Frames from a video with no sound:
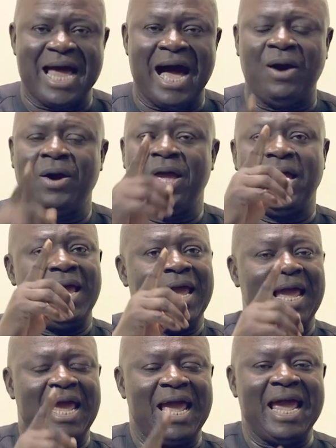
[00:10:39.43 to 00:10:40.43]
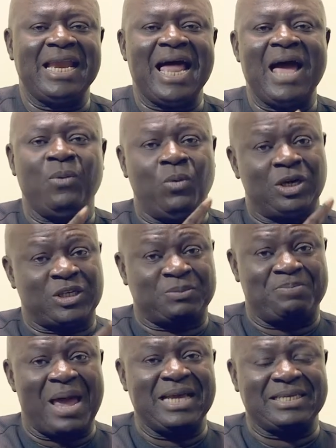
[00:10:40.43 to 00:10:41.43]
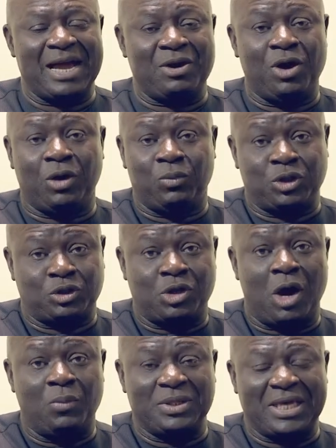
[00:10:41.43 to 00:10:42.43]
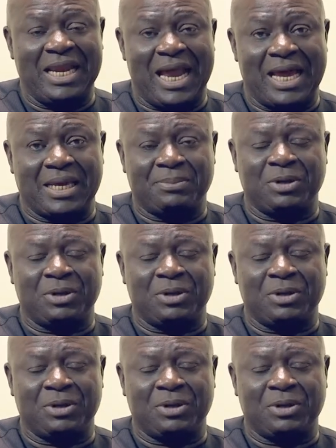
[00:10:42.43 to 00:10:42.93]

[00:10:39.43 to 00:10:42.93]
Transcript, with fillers: Now, Eli was spent and God was done with Eli